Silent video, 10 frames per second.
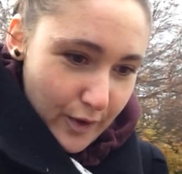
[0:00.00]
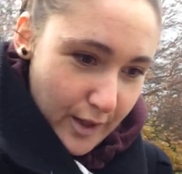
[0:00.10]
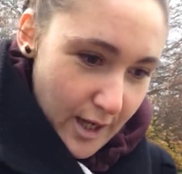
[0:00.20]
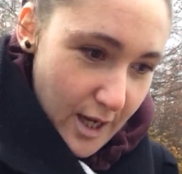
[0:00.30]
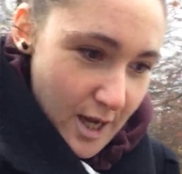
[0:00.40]

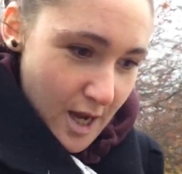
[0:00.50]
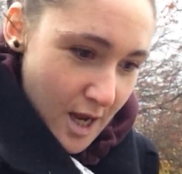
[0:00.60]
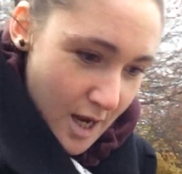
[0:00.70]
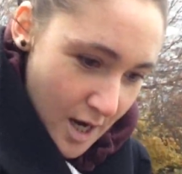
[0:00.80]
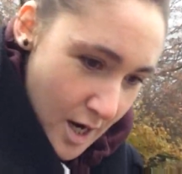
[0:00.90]
the
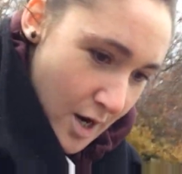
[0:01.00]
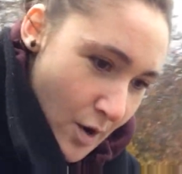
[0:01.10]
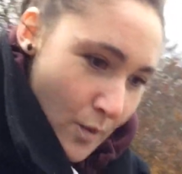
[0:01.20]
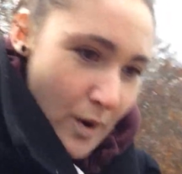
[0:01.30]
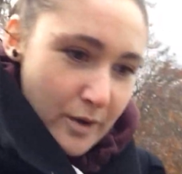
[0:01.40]

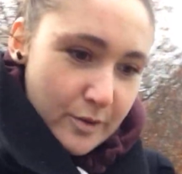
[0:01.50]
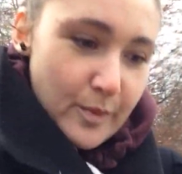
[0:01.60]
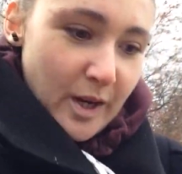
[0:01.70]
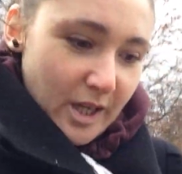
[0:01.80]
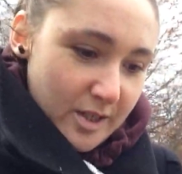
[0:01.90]
world's
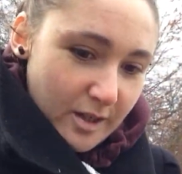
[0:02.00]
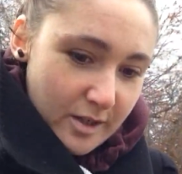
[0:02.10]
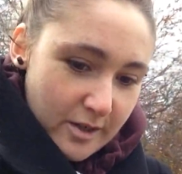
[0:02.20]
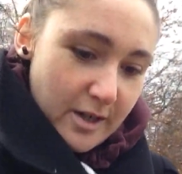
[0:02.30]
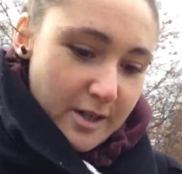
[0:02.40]
biggest
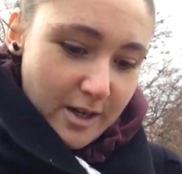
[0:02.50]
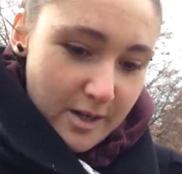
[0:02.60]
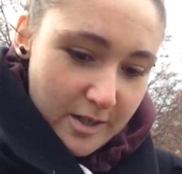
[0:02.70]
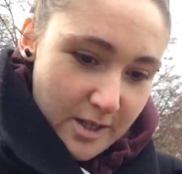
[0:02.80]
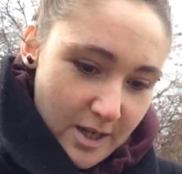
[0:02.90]
underground
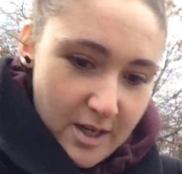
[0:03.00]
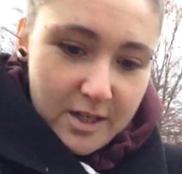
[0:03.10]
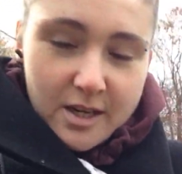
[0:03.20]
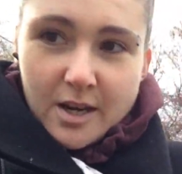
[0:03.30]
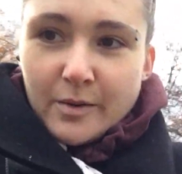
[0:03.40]

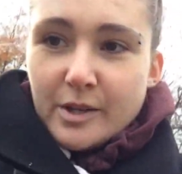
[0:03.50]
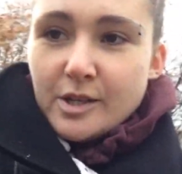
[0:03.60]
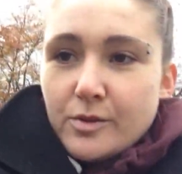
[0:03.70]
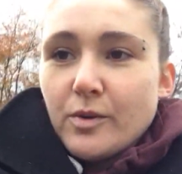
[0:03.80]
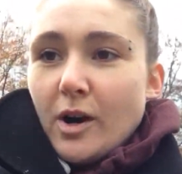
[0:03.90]
acoustics, which
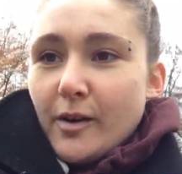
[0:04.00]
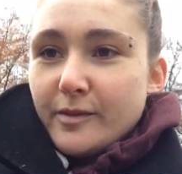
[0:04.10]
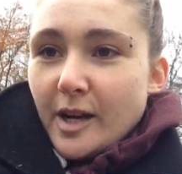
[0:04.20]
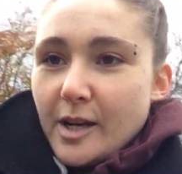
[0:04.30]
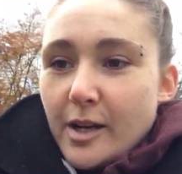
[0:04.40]
is all
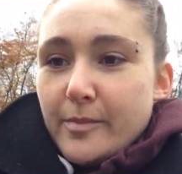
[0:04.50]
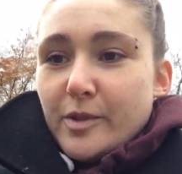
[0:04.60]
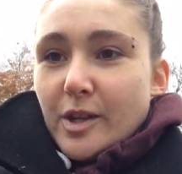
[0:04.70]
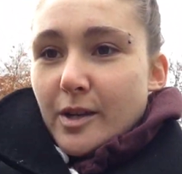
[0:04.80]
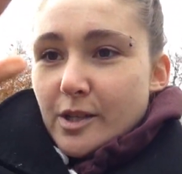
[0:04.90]
carved out of
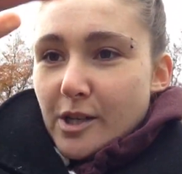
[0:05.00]
limestone. In